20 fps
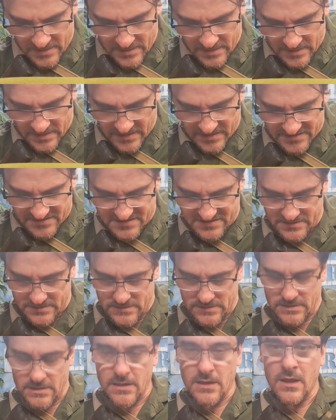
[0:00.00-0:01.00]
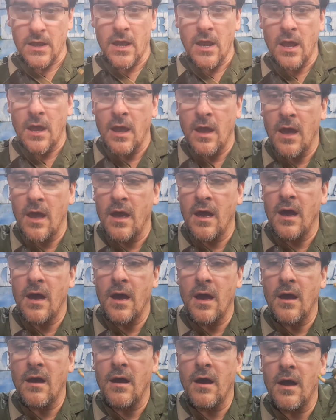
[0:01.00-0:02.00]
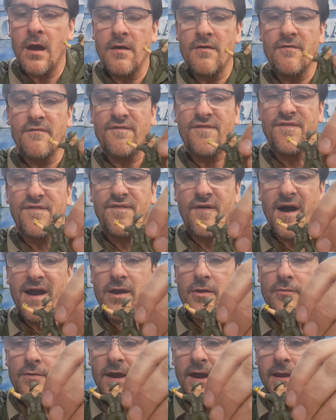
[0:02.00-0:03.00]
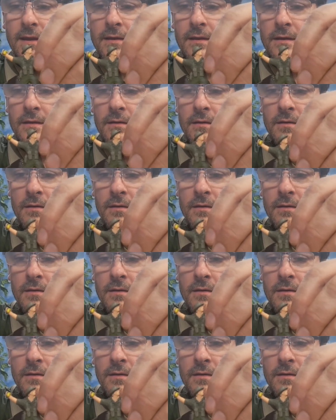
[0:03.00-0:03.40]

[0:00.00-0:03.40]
is firing.